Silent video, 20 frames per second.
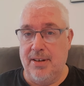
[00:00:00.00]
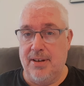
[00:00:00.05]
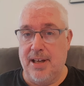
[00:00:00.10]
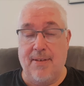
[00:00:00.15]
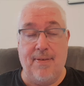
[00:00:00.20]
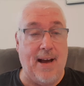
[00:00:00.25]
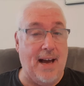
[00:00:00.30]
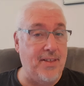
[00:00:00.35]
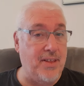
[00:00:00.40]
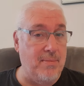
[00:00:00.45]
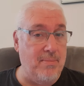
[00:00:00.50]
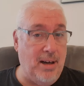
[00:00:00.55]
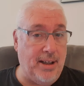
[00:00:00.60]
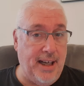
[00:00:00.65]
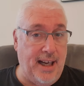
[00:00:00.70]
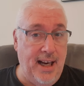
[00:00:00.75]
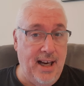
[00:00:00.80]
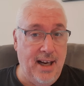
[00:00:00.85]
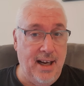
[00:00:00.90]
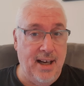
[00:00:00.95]
They've had the
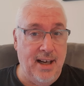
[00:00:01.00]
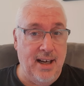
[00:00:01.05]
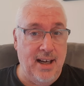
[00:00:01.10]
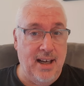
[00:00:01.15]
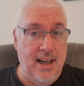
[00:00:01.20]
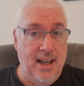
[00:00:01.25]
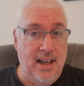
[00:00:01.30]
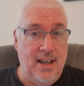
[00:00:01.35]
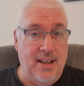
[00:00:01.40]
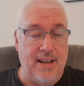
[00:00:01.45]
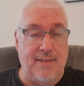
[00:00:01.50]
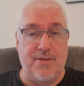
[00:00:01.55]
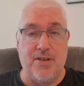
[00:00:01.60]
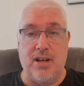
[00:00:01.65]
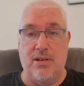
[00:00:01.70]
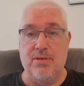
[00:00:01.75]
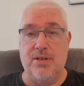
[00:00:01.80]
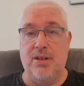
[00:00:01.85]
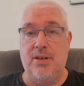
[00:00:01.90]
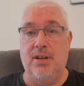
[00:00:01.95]
money. They've
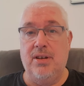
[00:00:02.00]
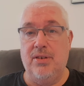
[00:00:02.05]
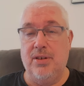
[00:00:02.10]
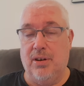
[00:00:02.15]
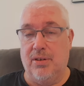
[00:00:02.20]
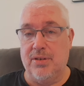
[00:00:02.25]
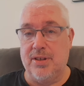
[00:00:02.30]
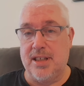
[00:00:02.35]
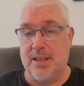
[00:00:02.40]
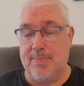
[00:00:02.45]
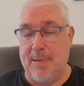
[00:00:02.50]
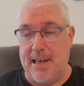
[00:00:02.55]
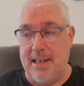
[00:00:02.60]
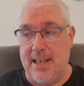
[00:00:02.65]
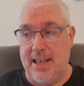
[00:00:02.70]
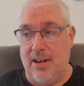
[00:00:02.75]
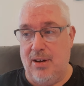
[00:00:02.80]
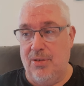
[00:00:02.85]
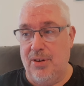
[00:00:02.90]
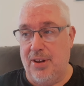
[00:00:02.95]
chosen not to
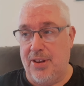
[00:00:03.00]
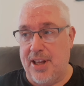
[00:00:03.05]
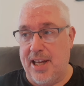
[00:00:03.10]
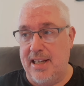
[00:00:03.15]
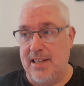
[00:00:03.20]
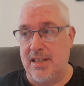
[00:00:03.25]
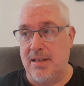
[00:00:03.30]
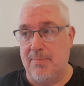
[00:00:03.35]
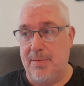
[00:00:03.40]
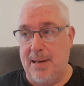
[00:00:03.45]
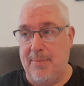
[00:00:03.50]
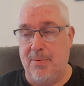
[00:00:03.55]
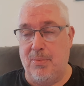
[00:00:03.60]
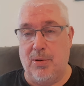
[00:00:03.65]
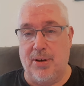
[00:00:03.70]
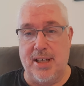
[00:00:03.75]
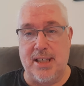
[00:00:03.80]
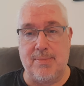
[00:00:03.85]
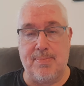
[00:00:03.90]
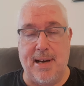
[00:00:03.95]
spend it on the things that people
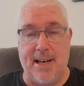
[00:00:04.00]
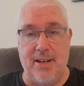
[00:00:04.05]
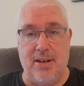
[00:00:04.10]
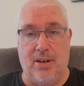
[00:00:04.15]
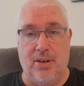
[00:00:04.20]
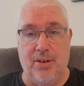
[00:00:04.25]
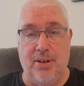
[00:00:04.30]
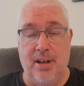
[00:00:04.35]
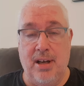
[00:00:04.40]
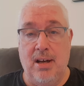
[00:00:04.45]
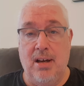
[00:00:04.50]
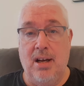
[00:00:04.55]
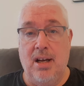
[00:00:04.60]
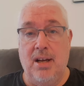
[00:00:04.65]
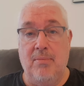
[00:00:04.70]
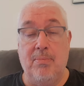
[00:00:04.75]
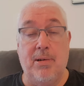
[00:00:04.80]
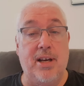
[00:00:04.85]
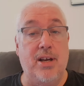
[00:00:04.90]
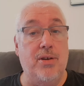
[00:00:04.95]
want it spent on.
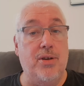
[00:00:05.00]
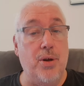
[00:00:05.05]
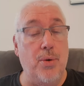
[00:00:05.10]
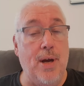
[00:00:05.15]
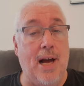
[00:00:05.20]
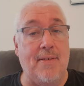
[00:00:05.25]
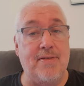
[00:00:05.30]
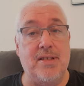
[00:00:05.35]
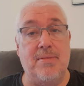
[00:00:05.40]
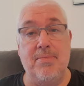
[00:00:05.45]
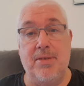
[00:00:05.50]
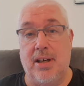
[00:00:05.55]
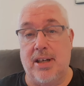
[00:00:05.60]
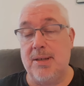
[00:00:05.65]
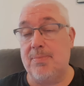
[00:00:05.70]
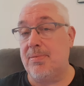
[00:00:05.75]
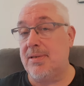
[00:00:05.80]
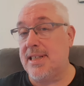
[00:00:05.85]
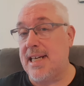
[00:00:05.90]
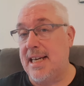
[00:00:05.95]
But you do have some
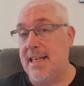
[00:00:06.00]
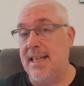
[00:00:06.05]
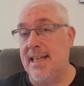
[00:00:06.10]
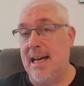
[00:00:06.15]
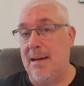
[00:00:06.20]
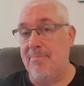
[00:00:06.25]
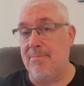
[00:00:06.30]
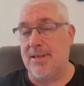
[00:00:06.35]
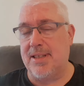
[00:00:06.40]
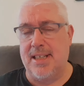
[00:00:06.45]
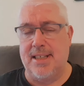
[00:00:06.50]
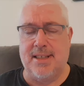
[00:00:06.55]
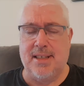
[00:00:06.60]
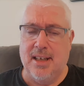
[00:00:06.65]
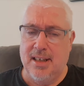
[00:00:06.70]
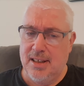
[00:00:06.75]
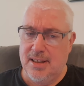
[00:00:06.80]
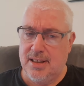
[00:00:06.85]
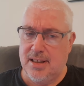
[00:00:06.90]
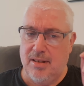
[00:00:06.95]
nice pretendy embassies.
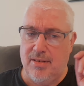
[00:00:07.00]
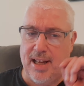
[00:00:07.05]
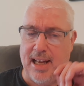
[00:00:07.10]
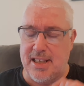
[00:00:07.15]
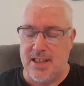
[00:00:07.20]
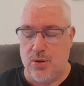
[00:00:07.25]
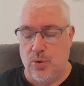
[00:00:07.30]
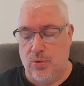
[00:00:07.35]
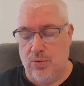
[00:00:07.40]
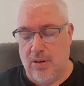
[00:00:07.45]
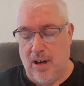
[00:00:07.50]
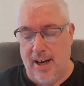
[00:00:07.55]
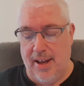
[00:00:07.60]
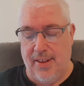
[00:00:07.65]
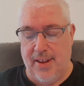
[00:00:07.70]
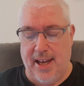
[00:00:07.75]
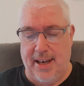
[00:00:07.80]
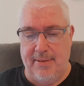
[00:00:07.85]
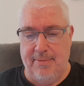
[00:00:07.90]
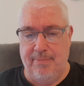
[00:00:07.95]
So that's all right
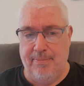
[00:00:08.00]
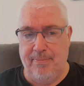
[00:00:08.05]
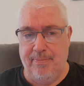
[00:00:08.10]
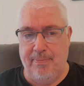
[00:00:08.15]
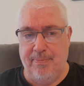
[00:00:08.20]
then.